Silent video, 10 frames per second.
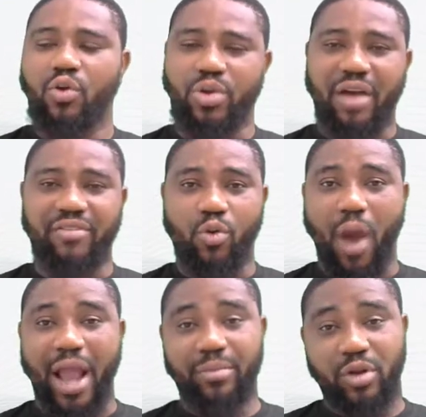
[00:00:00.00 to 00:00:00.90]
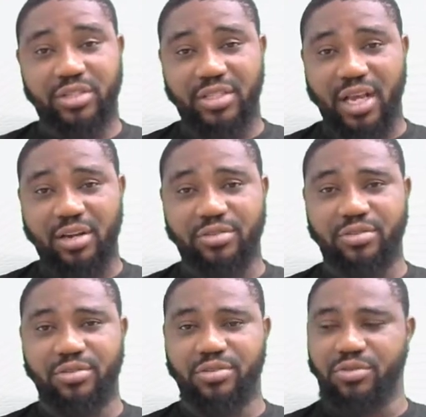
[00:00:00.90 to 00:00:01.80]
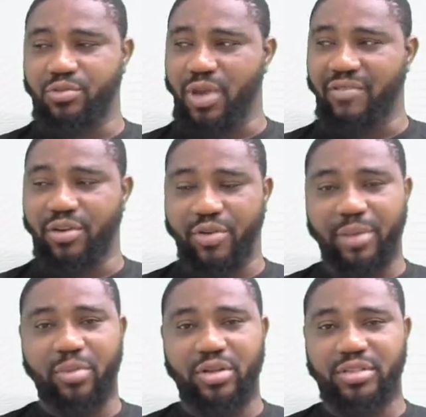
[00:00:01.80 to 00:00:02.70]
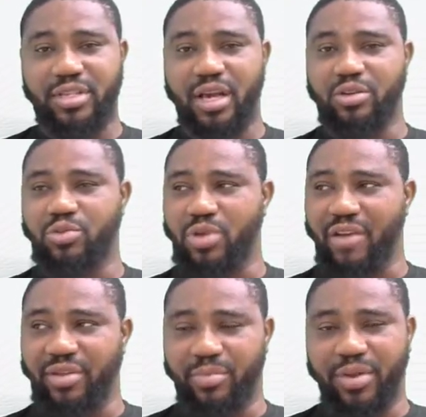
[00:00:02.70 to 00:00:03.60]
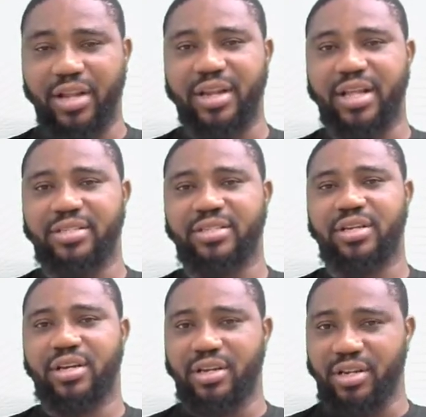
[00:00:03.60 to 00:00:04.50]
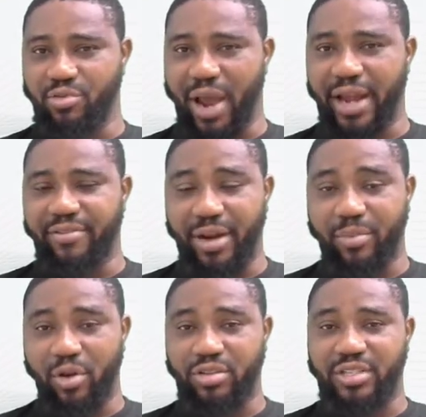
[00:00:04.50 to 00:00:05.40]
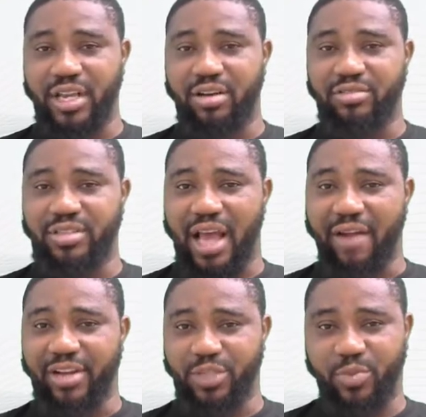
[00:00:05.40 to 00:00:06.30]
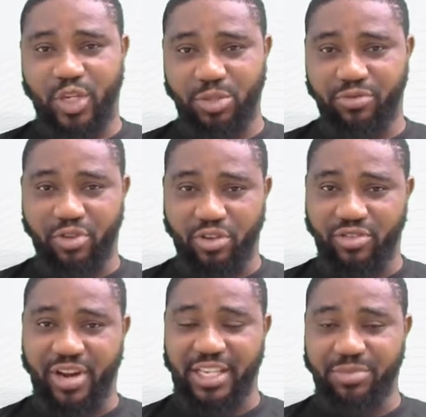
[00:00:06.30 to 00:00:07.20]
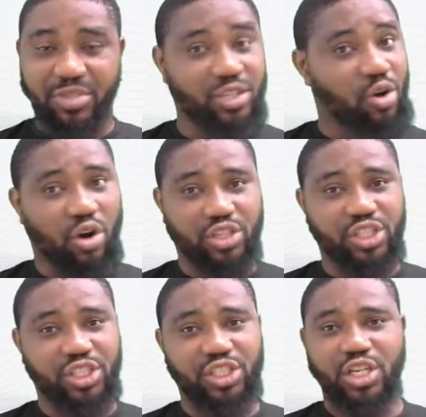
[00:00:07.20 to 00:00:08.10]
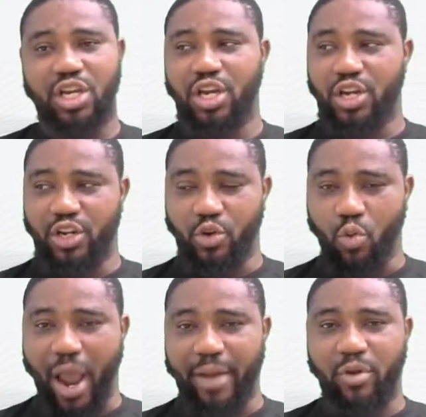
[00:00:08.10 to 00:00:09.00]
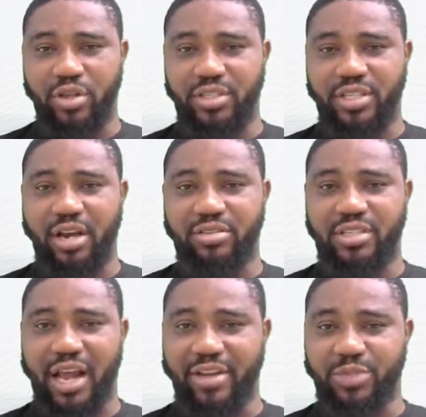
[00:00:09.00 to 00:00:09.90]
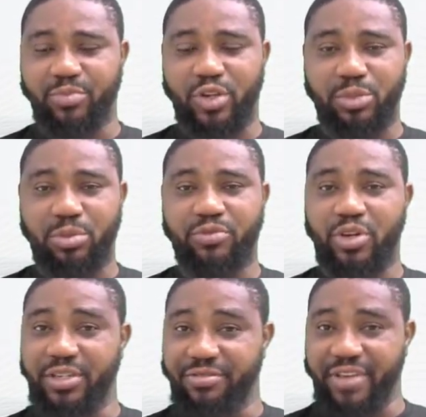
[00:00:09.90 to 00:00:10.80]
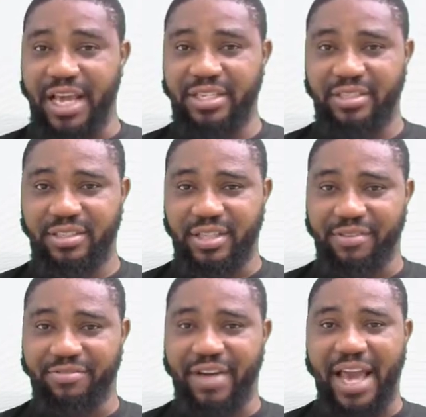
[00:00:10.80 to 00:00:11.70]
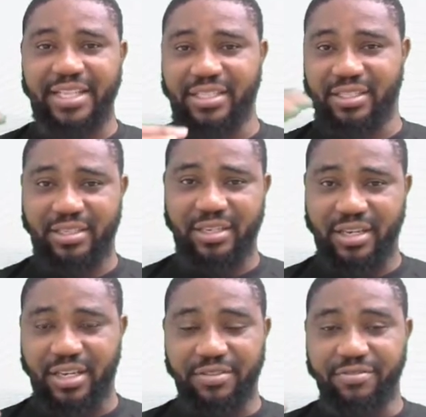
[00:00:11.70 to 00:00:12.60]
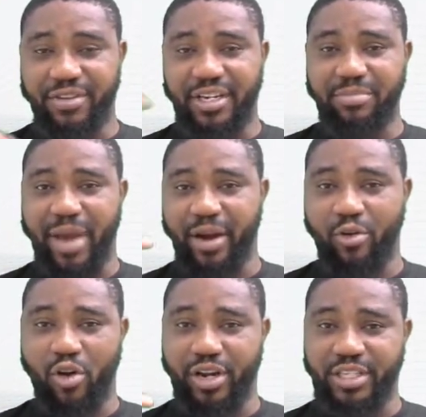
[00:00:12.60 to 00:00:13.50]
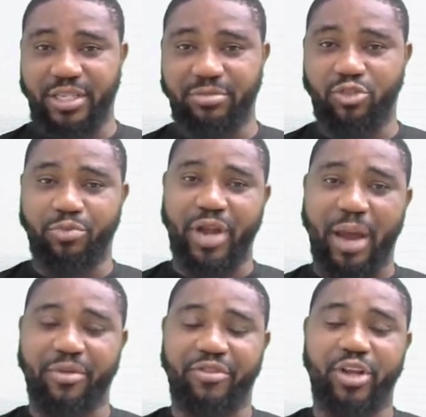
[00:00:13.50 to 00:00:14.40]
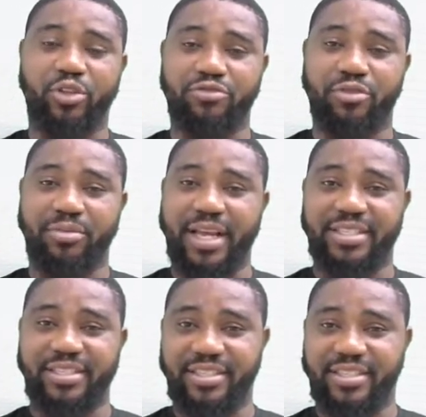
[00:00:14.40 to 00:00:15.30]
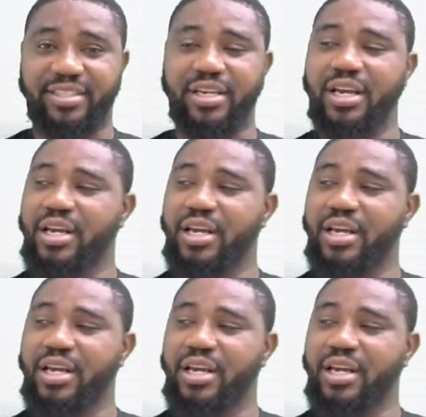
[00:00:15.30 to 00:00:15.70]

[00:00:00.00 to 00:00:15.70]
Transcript: We have the white blood cells, we have the red blood cells, we have the platelets. The red blood cells are responsible for transmitting oxygen. The white blood cells are responsible for defense. They fight invading microorganisms to prevent us from getting sick,